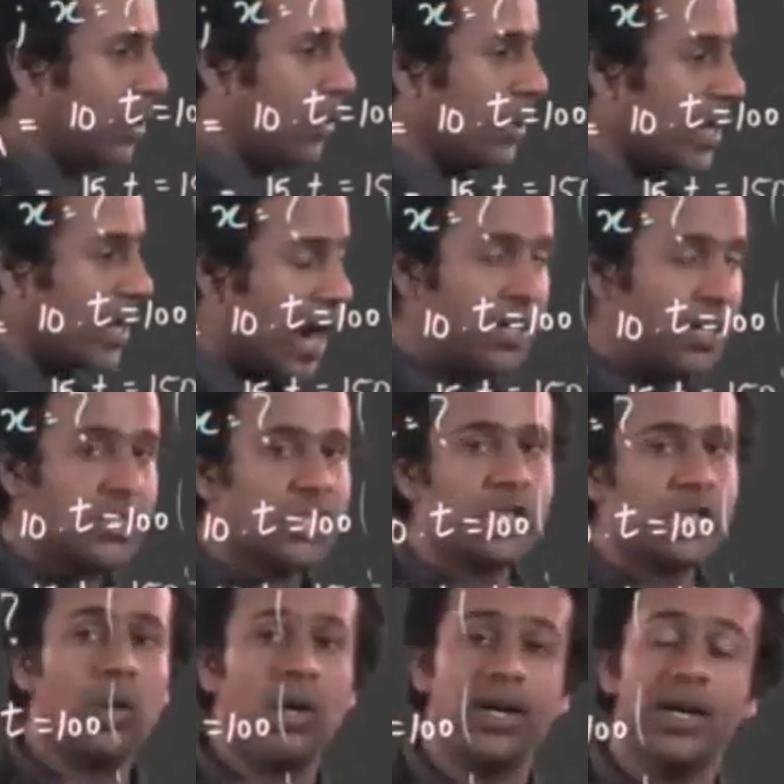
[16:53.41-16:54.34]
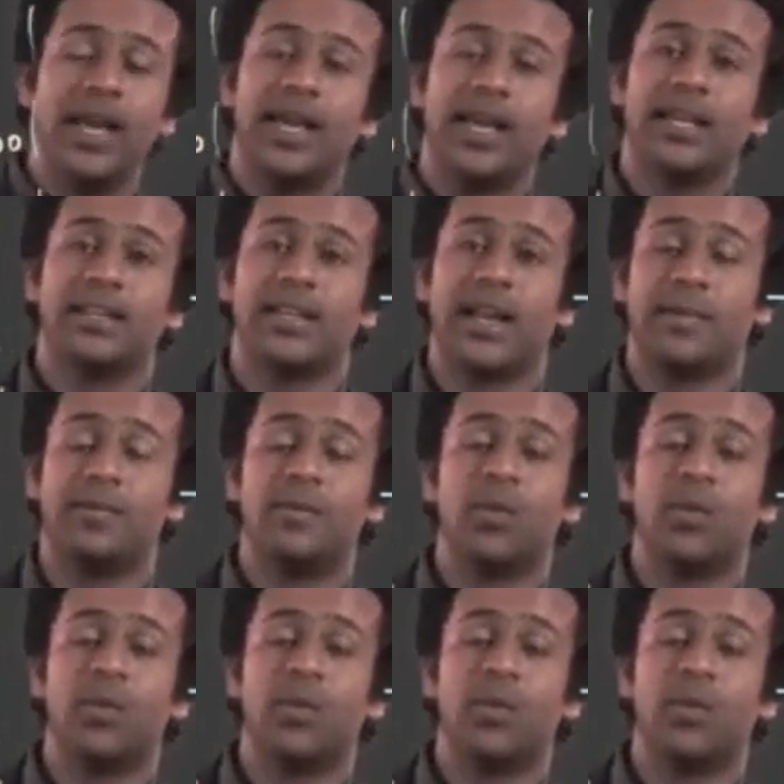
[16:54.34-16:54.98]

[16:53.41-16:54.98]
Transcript: We understood that